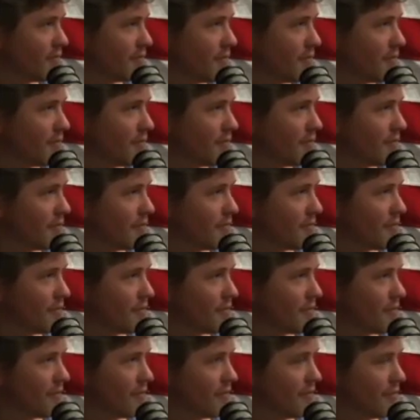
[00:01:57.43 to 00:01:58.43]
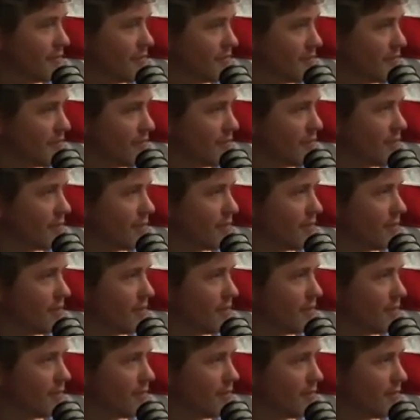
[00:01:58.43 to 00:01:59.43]

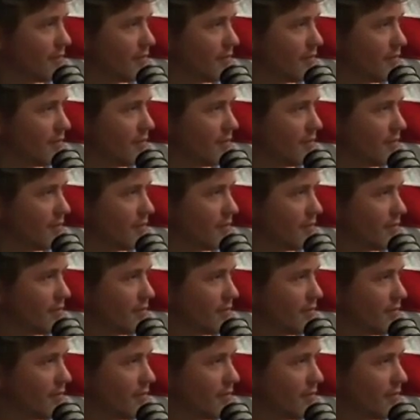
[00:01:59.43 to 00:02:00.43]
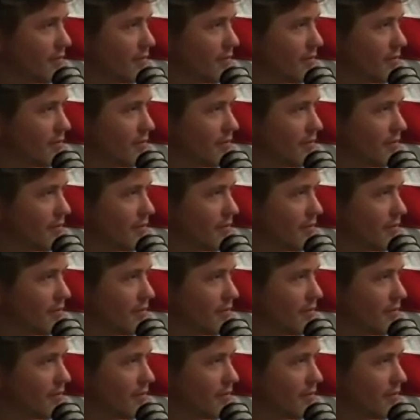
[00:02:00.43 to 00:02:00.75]
(silent)